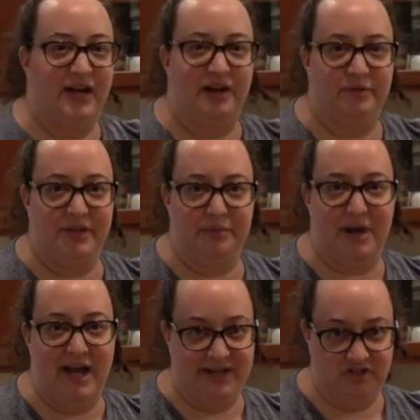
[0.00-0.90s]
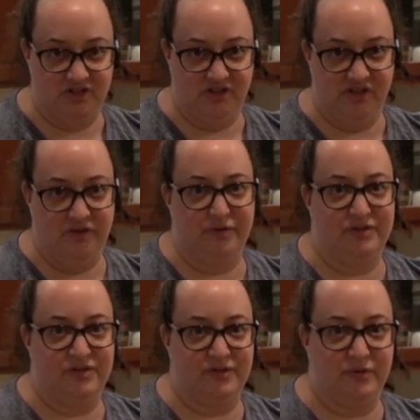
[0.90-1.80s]
how we package the dough
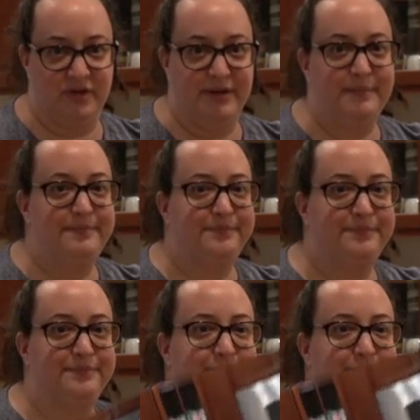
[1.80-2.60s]
and store it. It's